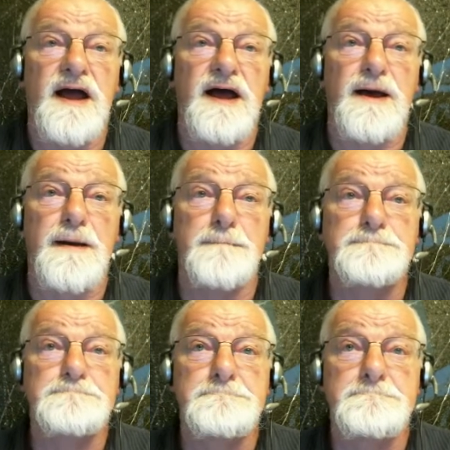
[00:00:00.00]
Um,
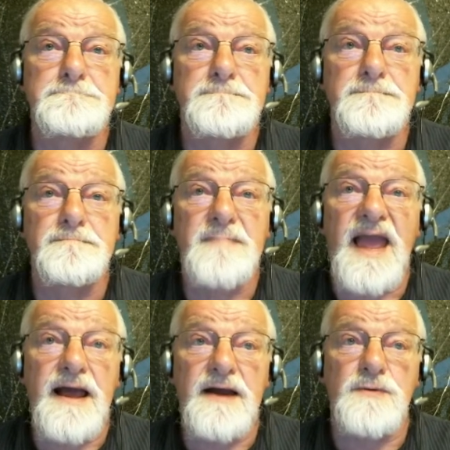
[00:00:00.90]

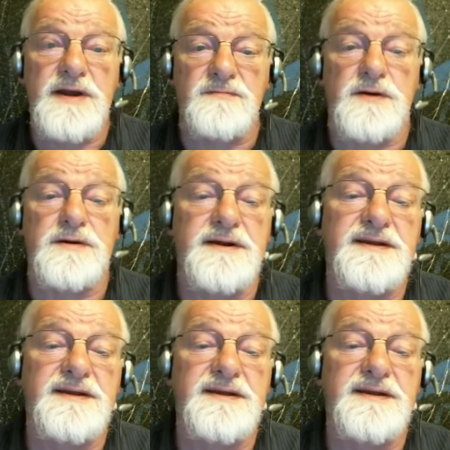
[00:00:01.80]
however,